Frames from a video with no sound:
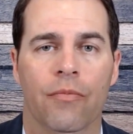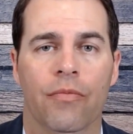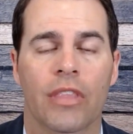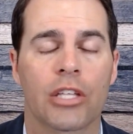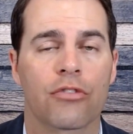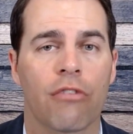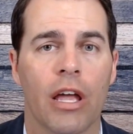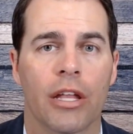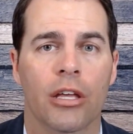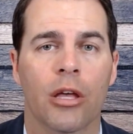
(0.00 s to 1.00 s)
That's
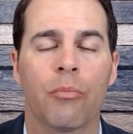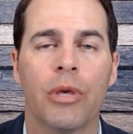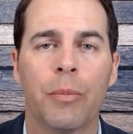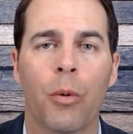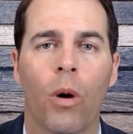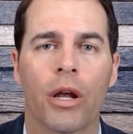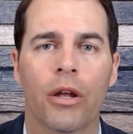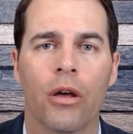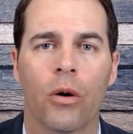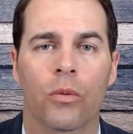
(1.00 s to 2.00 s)
right. People want to
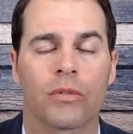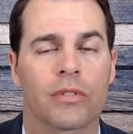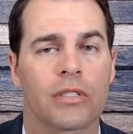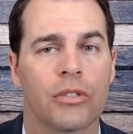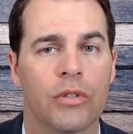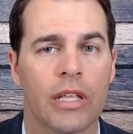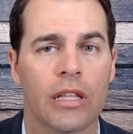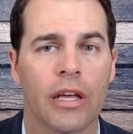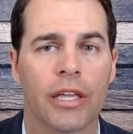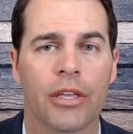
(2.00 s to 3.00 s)
know, do they
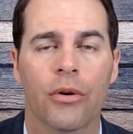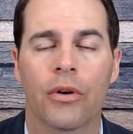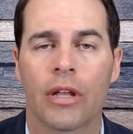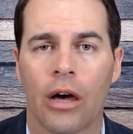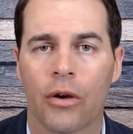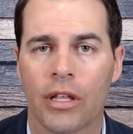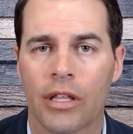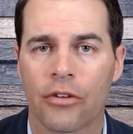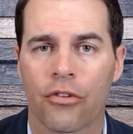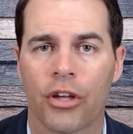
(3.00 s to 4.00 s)
like you and how can they
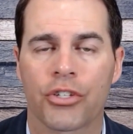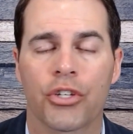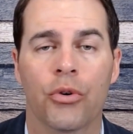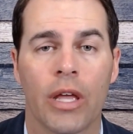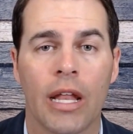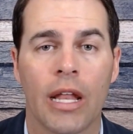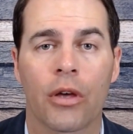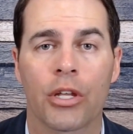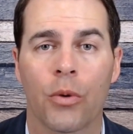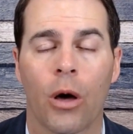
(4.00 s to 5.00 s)
trust you and how
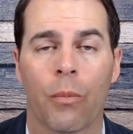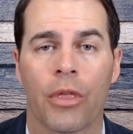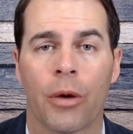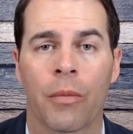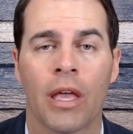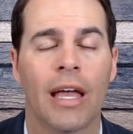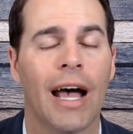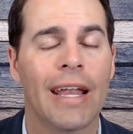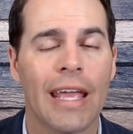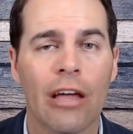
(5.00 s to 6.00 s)
can you help them?
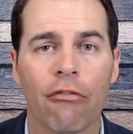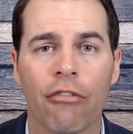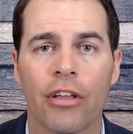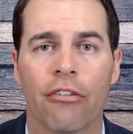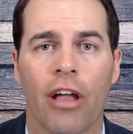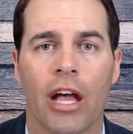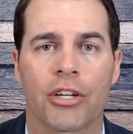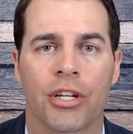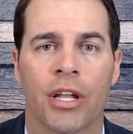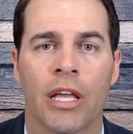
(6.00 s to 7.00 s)
On every interaction.